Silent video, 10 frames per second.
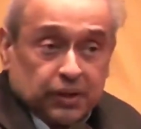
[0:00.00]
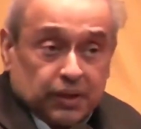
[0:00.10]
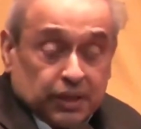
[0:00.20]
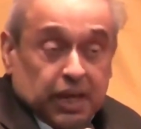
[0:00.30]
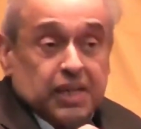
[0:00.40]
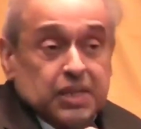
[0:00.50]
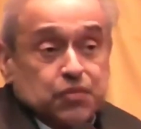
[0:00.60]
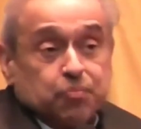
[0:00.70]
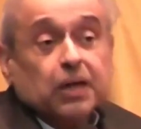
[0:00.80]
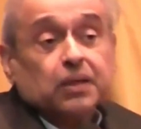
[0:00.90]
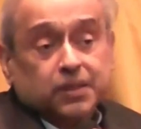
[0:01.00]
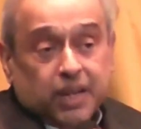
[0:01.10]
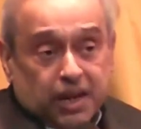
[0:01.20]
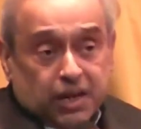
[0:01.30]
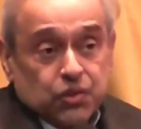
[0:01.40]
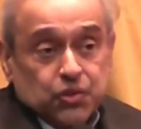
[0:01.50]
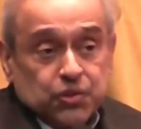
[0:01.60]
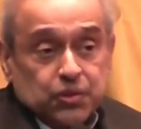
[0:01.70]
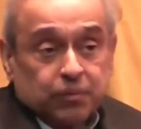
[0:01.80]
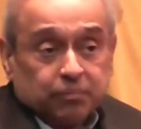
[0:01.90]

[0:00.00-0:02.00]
in the case of Bangladesh,